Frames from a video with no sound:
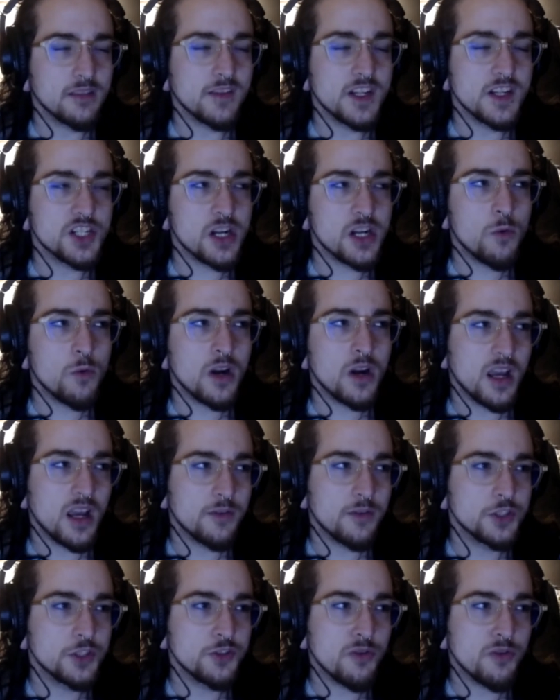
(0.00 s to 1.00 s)
check what I have
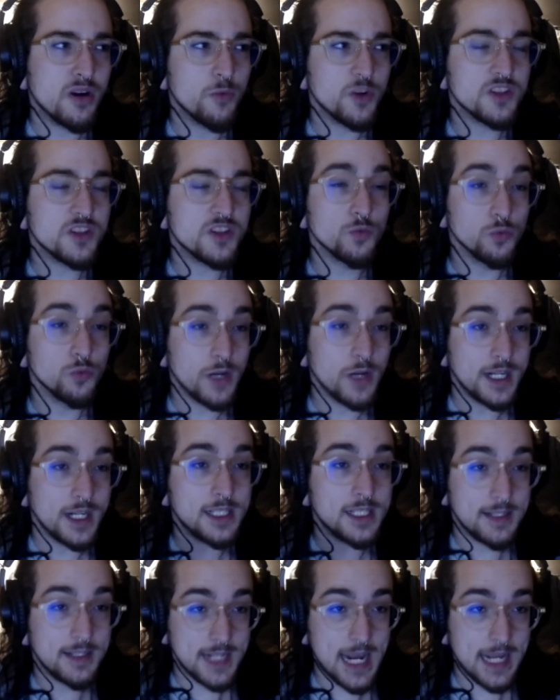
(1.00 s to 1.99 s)
to do and what's ready
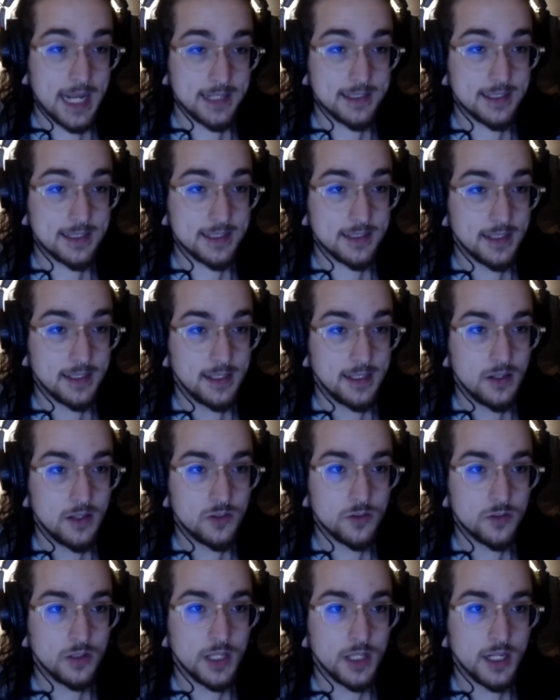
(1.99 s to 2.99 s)
to test,
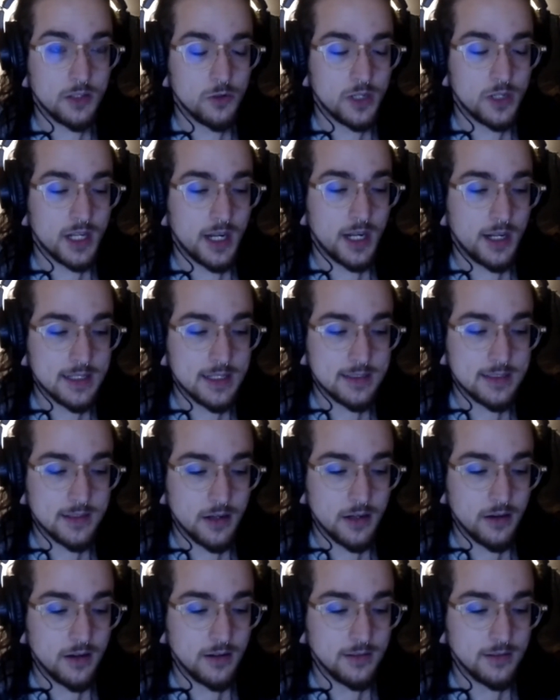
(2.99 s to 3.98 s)
so like, okay, is
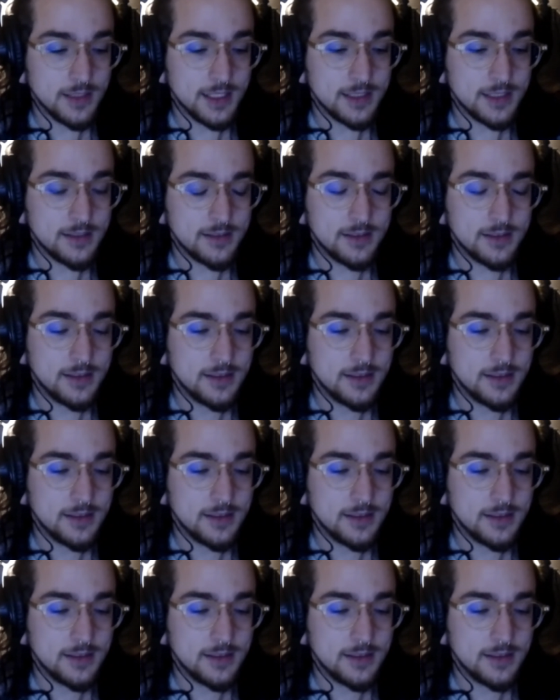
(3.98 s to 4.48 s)
there like